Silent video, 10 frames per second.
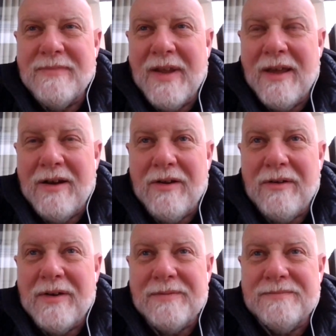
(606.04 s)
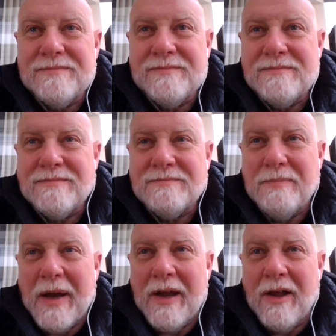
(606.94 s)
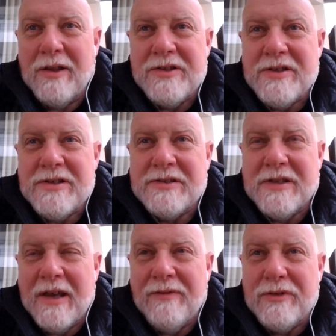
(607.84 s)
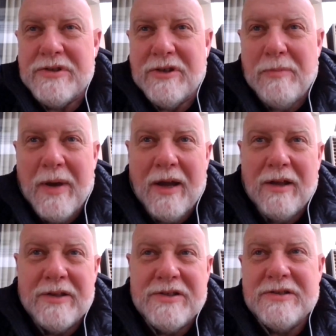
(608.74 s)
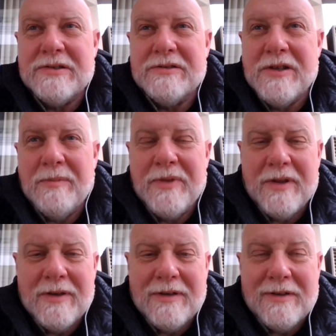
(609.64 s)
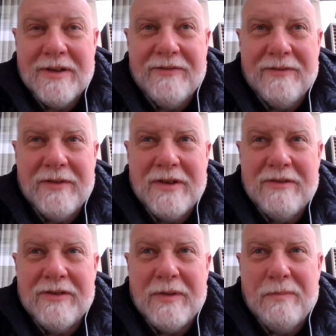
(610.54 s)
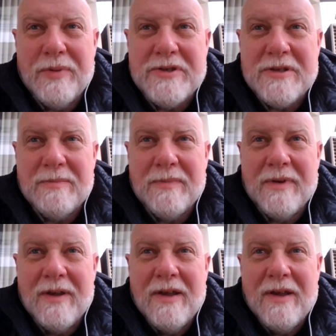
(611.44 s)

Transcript: I don't know, a biologist, evolutionary biologist or something, and they usually put some